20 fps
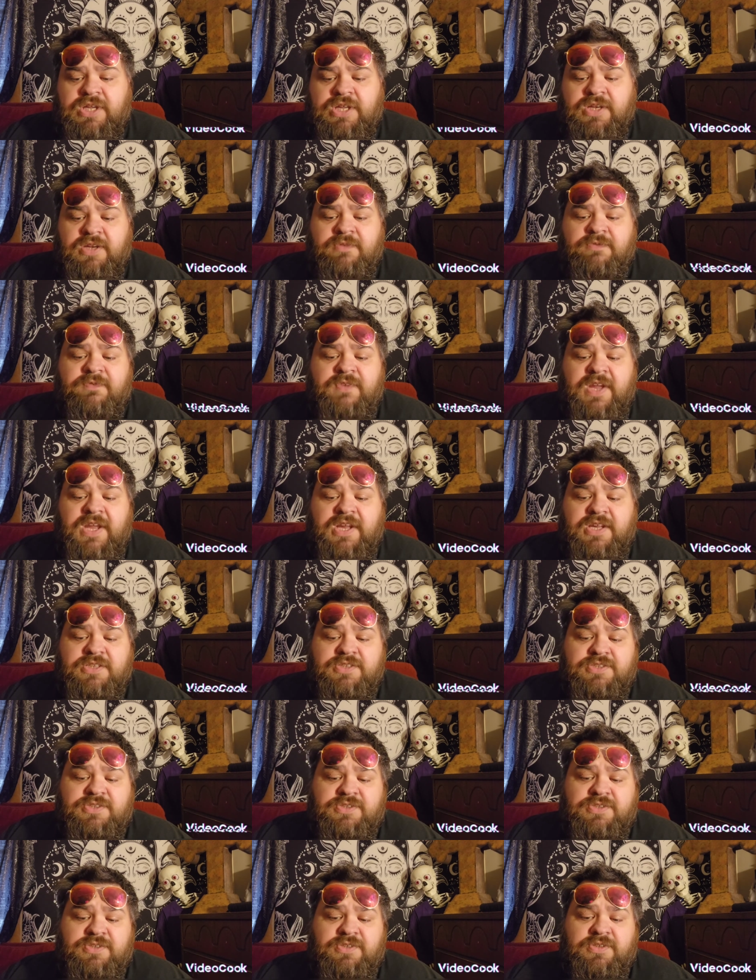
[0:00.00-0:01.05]
in
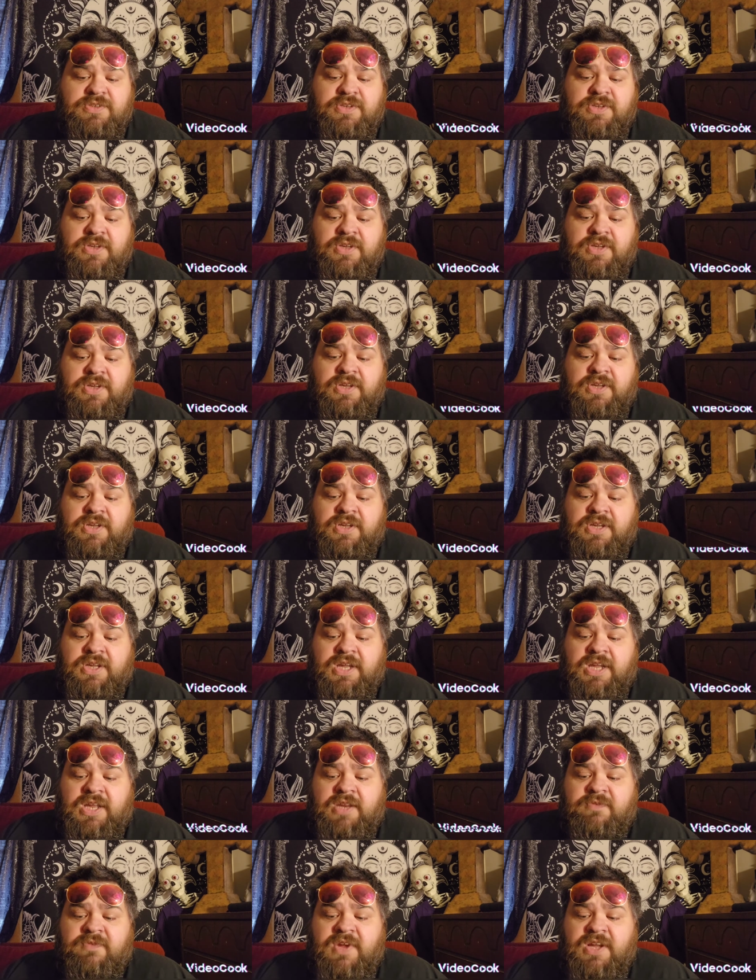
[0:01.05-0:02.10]
advance
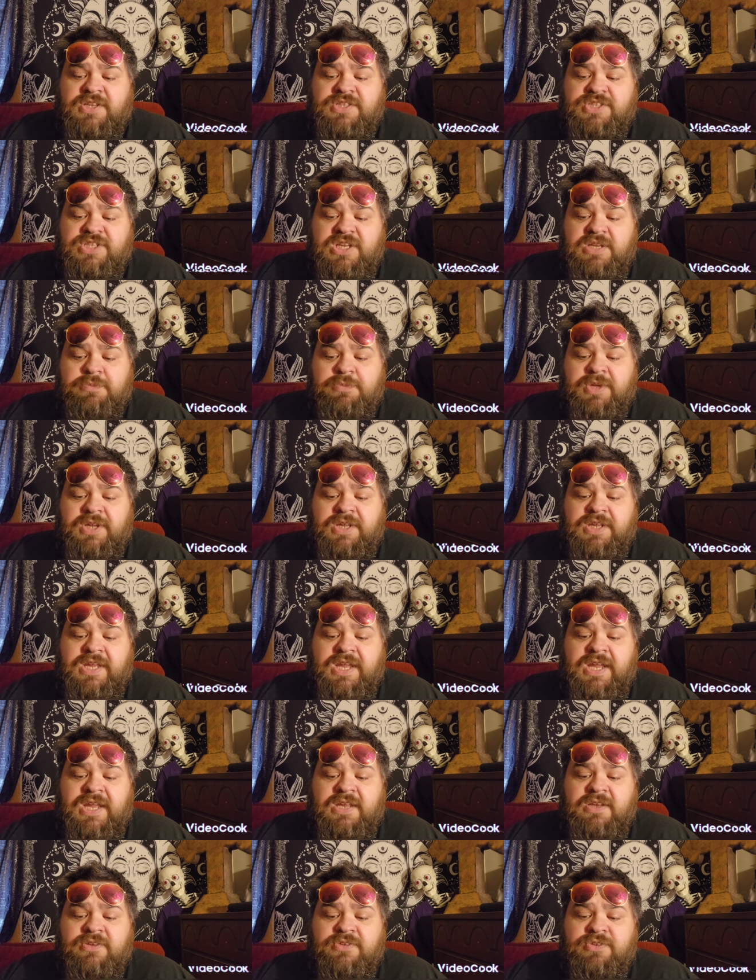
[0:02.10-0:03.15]
and that she
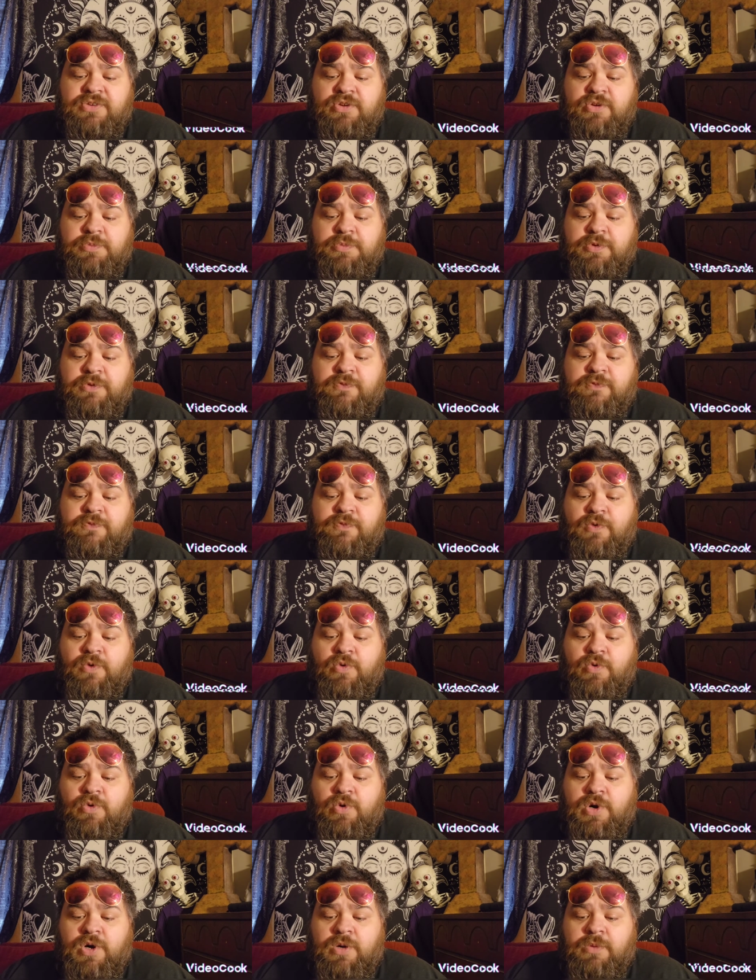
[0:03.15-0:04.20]
began to
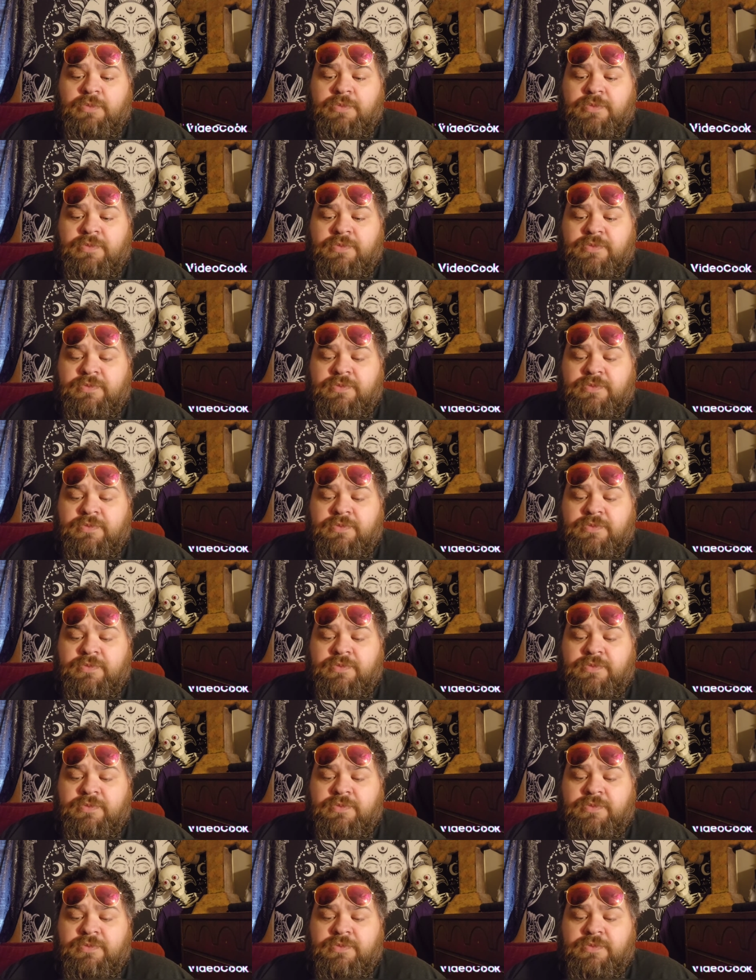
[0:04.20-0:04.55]
perform